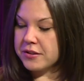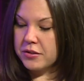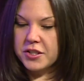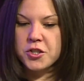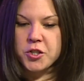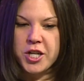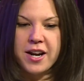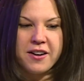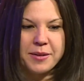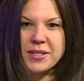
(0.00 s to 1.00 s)
So this
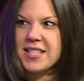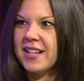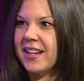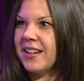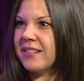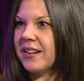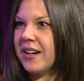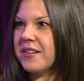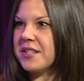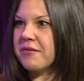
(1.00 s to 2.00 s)
chair I'm sitting in
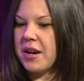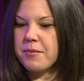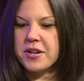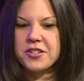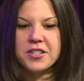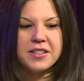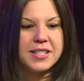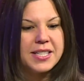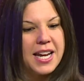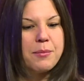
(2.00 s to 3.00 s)
carries a vibration.
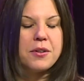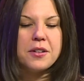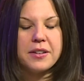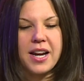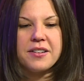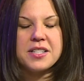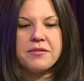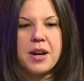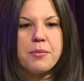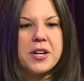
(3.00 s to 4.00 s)
This table carries a
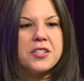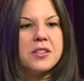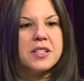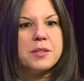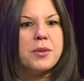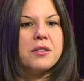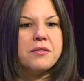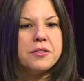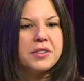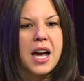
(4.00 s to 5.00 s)
vibration. These
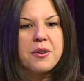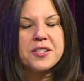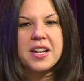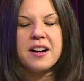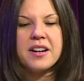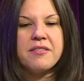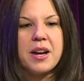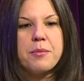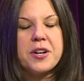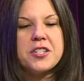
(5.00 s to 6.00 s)
beautiful flowers carry a
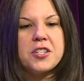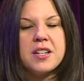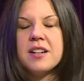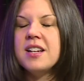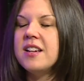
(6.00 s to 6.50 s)
vibration.